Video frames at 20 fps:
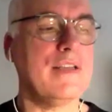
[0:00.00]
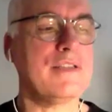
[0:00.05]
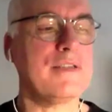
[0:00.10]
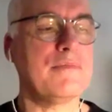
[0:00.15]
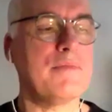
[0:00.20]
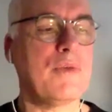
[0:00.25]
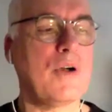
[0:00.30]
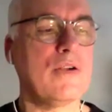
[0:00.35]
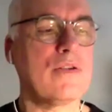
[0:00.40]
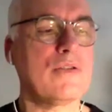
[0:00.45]
a
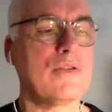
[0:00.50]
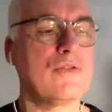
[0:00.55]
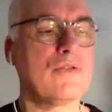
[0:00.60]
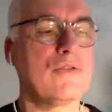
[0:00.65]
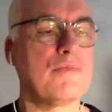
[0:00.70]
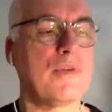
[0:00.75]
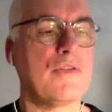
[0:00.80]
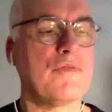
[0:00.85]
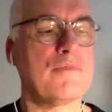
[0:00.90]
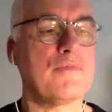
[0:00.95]
small
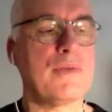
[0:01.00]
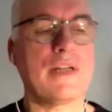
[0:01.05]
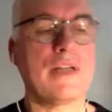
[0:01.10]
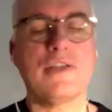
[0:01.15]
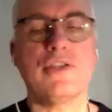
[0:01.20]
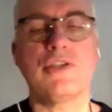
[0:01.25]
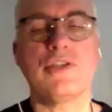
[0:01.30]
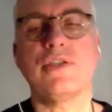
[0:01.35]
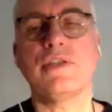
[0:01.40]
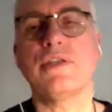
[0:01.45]
group of
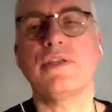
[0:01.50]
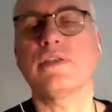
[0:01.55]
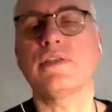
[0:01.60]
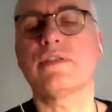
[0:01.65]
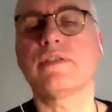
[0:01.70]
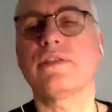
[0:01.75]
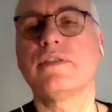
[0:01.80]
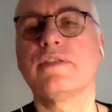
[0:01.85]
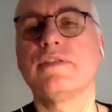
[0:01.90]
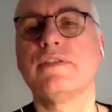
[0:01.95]

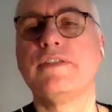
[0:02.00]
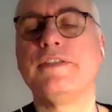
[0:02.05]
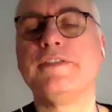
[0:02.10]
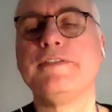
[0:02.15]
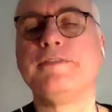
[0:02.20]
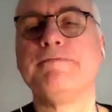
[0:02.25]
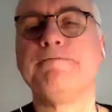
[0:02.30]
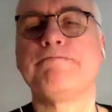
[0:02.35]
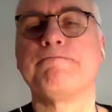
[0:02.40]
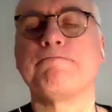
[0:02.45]
practitioners
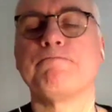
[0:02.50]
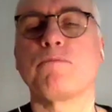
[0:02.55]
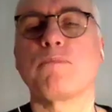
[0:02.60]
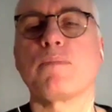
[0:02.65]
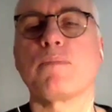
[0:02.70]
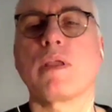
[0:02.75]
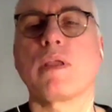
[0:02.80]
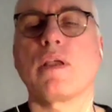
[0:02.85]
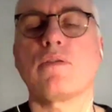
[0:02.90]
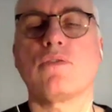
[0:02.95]

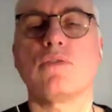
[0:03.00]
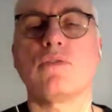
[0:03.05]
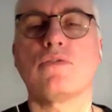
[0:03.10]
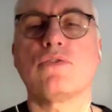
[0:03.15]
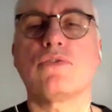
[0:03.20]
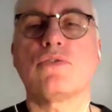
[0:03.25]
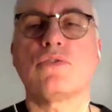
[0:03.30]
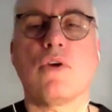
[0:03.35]
grew